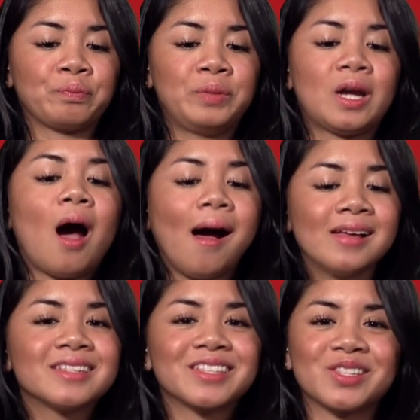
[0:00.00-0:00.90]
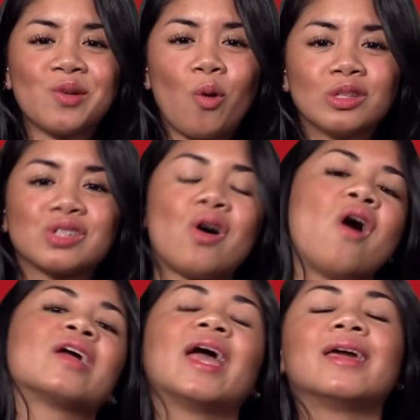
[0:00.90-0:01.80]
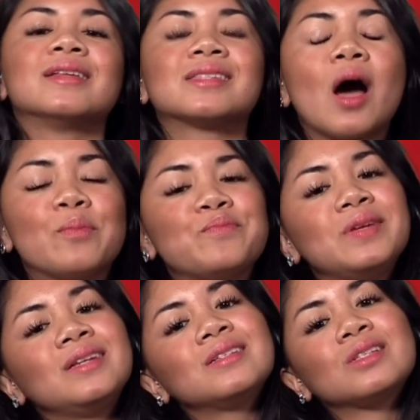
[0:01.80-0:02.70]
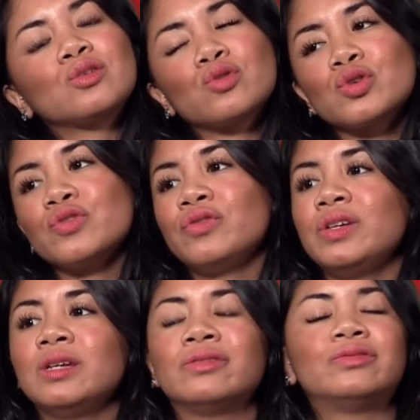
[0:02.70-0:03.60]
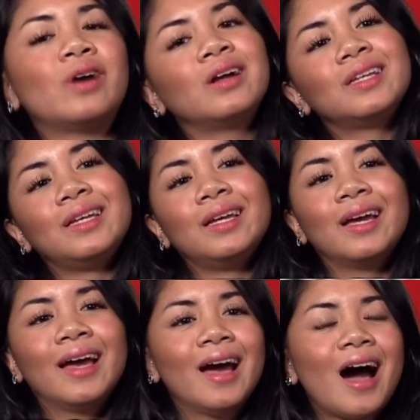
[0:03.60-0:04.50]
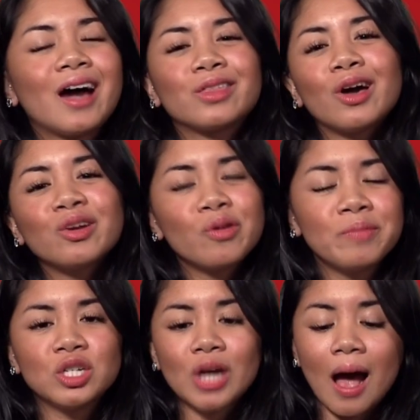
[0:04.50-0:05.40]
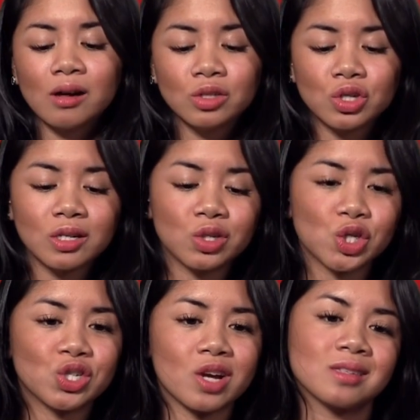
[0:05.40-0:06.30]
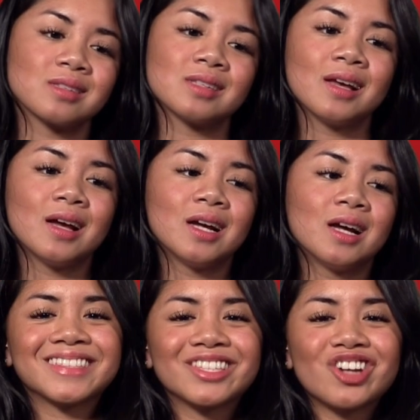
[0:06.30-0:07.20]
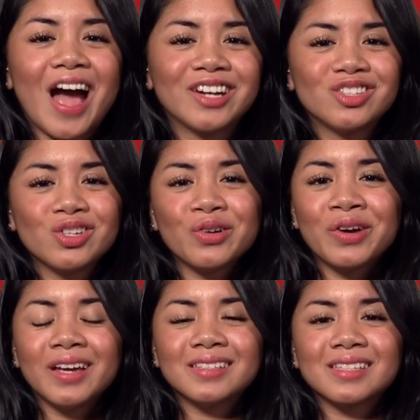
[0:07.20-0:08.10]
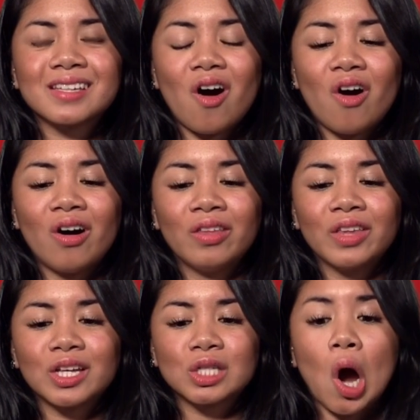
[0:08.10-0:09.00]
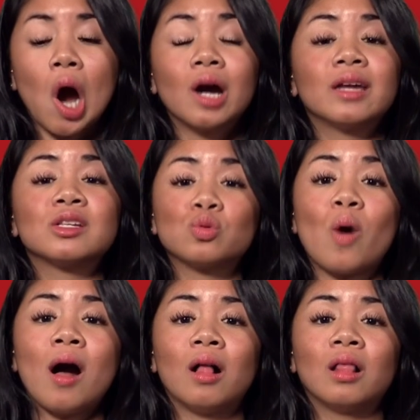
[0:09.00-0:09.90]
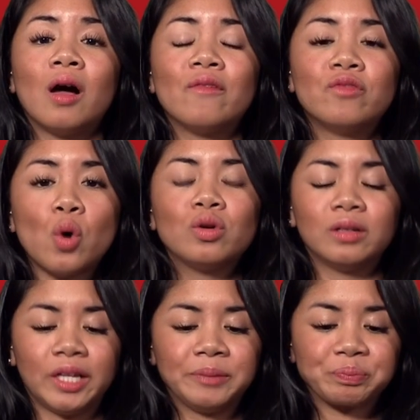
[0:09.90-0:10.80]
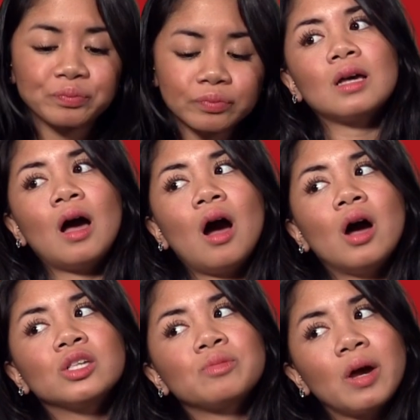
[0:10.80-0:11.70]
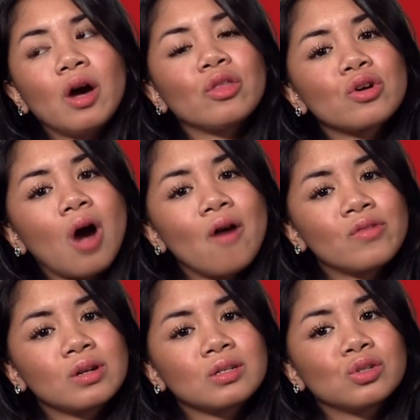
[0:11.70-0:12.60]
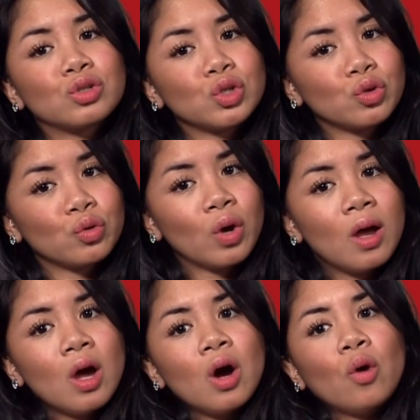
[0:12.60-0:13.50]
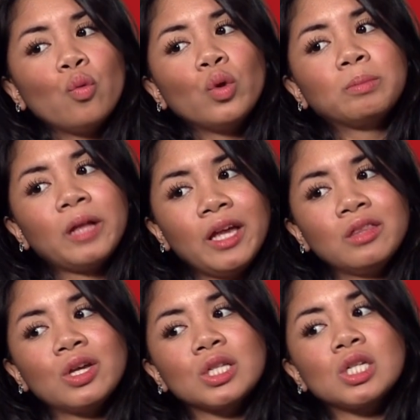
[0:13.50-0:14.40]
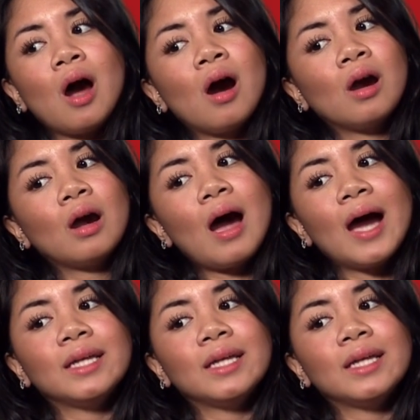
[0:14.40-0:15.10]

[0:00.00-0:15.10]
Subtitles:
because it's an old song and it's upbeat, groovy, funky, I thought it would be challenging to just try to do it on the guitar and as well vocally. As my other covers do, with playing the guitar,